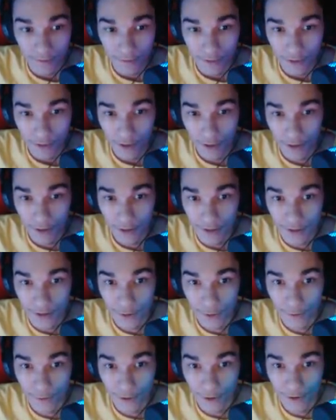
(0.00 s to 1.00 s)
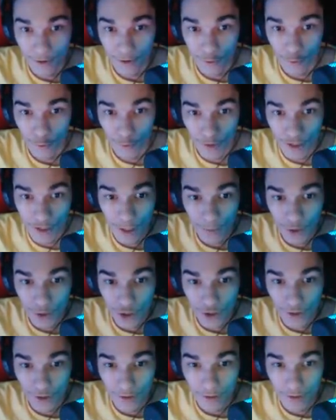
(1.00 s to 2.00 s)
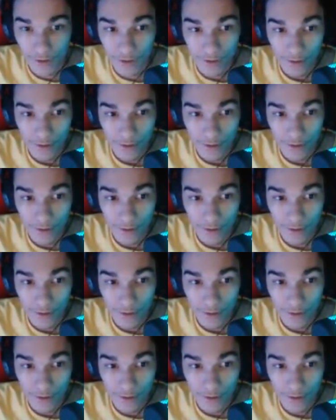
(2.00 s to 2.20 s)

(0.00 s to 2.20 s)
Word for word: Alright, let's go over here to reception.